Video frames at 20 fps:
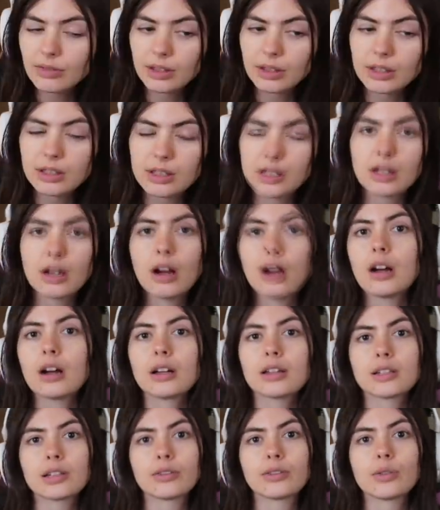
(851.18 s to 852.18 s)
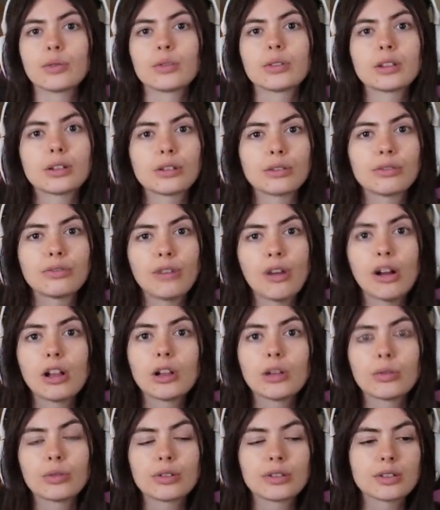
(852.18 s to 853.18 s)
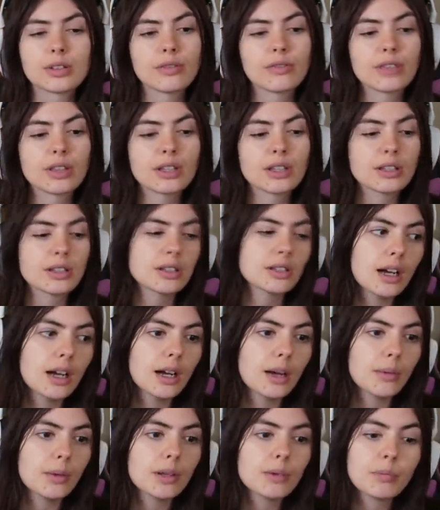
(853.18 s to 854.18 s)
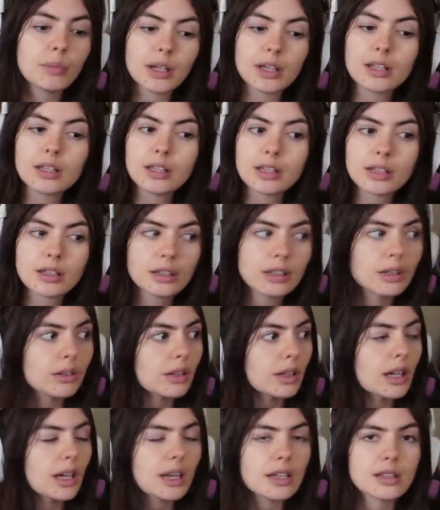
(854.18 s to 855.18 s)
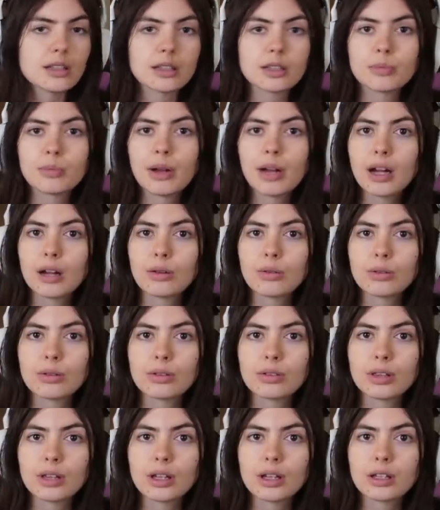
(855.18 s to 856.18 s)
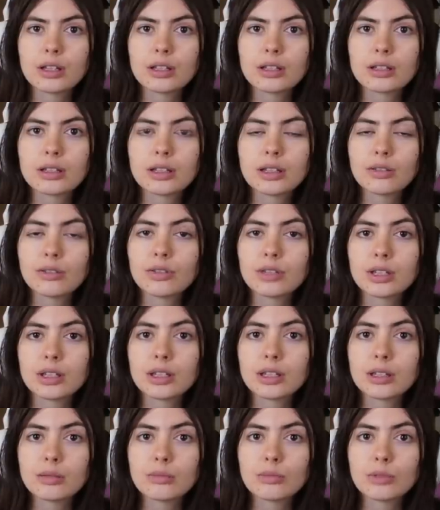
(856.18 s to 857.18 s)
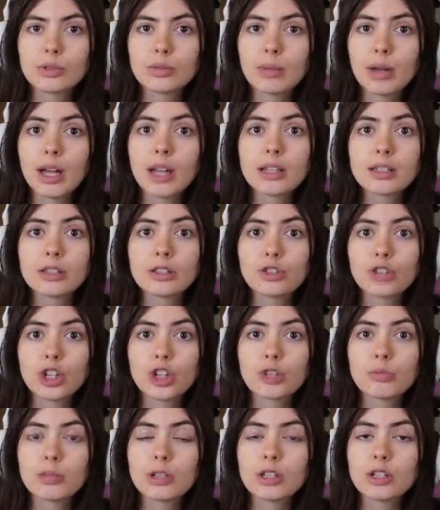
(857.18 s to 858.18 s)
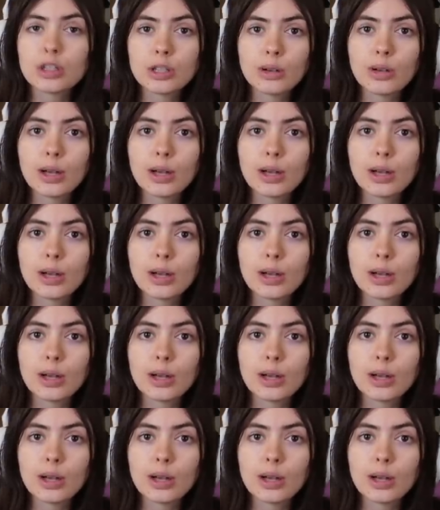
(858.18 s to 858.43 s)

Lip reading: in this cause, everyone that are followers of this. But he clearly has this power that is given to him to pass the judgment. So